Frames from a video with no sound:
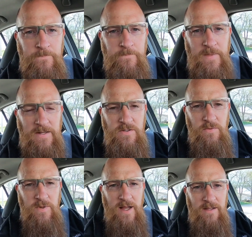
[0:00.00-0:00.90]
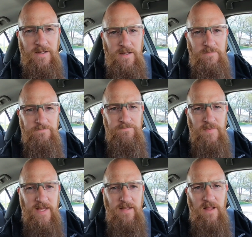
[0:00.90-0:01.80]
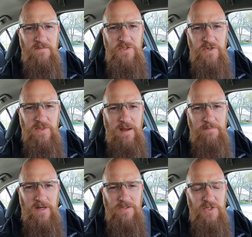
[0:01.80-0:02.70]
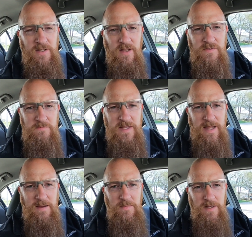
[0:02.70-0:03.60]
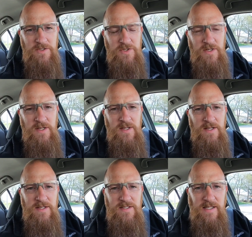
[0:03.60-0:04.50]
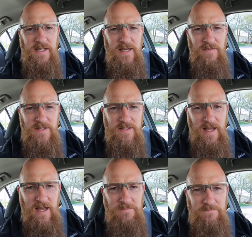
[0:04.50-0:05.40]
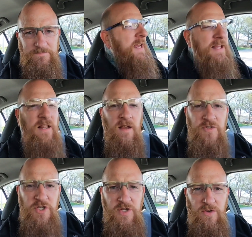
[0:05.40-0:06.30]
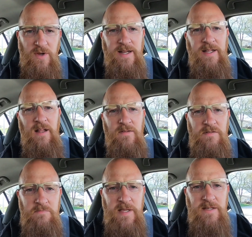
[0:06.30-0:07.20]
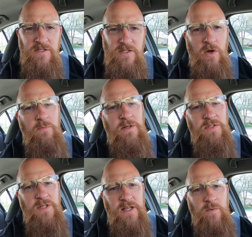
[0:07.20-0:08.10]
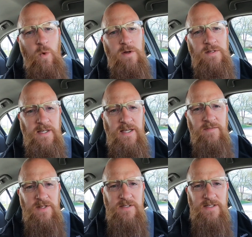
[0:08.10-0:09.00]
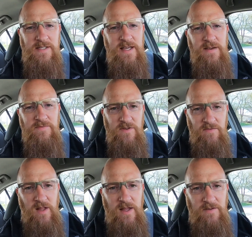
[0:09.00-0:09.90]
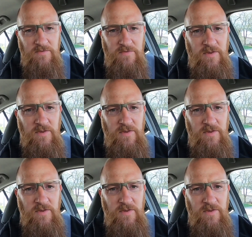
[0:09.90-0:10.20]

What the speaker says: That's the reality. He loves you that much. He loves me that much to give us that. He loves you and he loves me so much that he wanted to give us this gift of life.